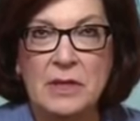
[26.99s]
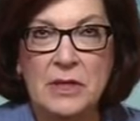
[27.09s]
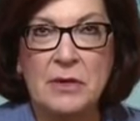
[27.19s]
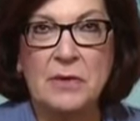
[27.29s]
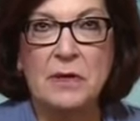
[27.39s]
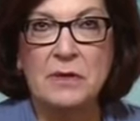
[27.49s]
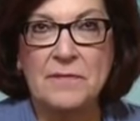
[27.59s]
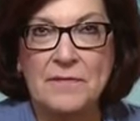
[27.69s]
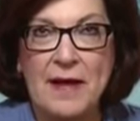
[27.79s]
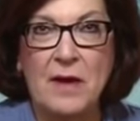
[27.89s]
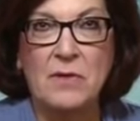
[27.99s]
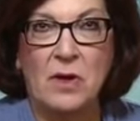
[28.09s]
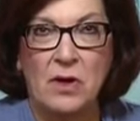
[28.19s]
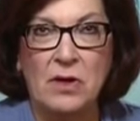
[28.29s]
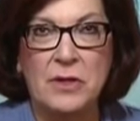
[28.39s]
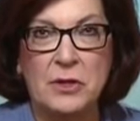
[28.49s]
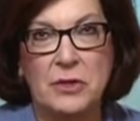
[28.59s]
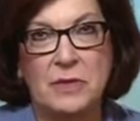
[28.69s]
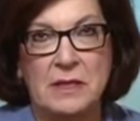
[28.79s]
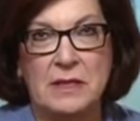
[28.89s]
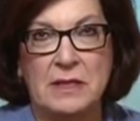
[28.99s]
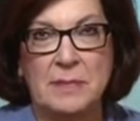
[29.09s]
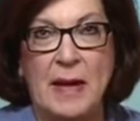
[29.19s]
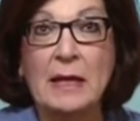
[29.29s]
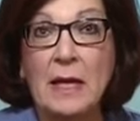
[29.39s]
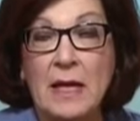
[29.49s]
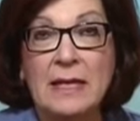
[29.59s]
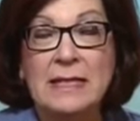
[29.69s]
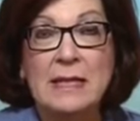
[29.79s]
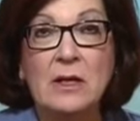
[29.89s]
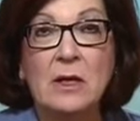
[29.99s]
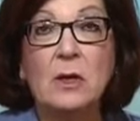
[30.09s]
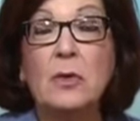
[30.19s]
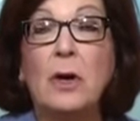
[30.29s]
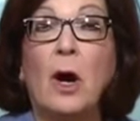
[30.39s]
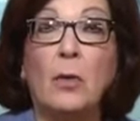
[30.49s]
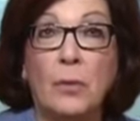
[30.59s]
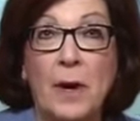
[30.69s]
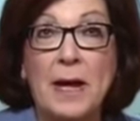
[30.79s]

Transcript: materials found on the shooting suspect did include a